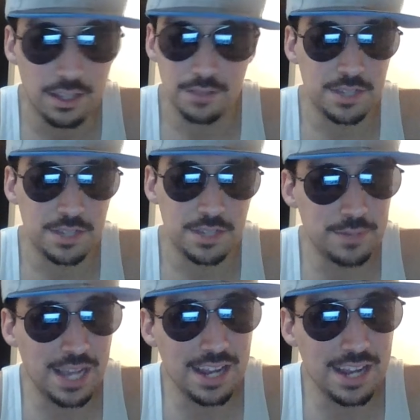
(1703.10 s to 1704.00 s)
Neil
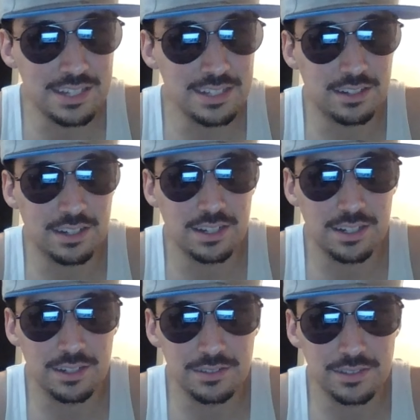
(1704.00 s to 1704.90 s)
Magny
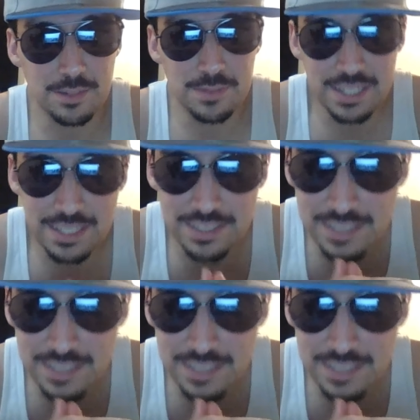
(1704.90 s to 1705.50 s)
coming in as the